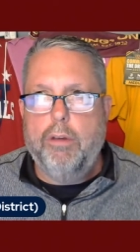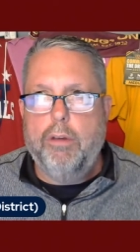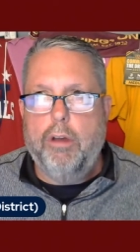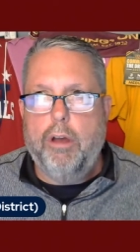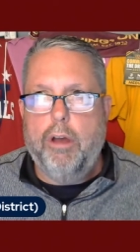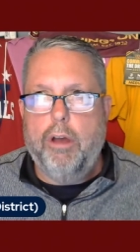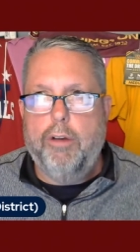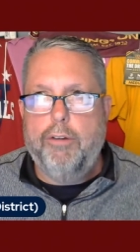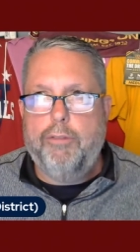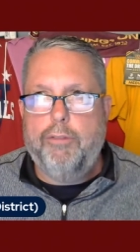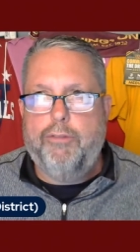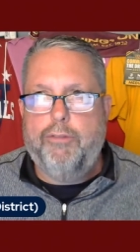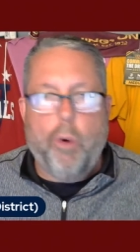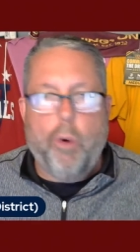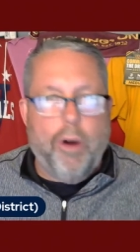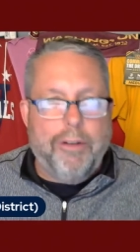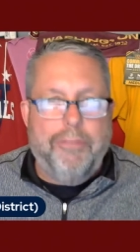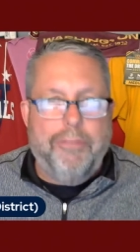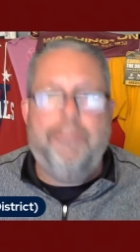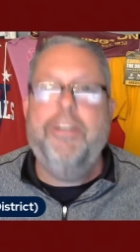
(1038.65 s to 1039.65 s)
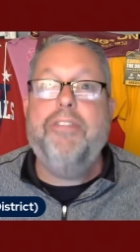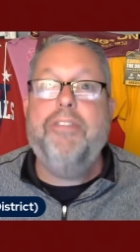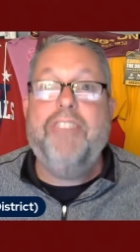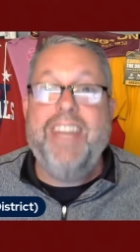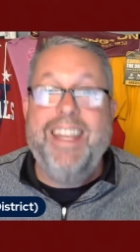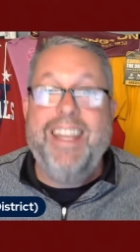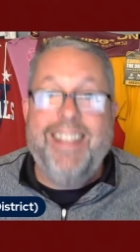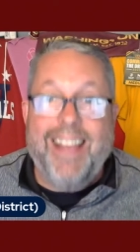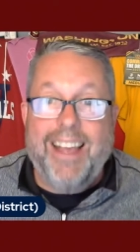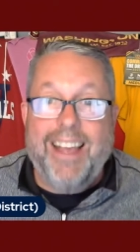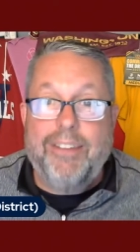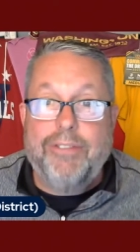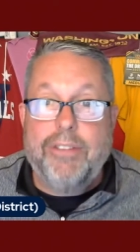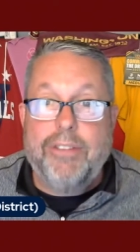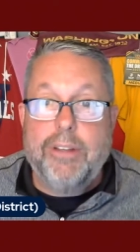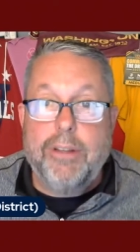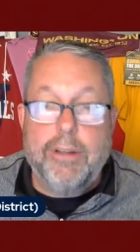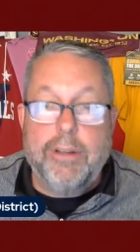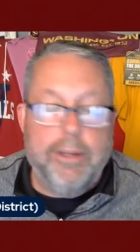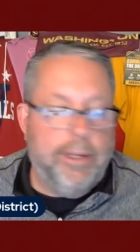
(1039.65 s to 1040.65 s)
4:50
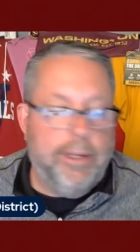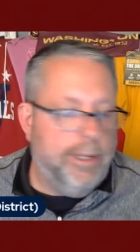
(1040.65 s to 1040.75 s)
left.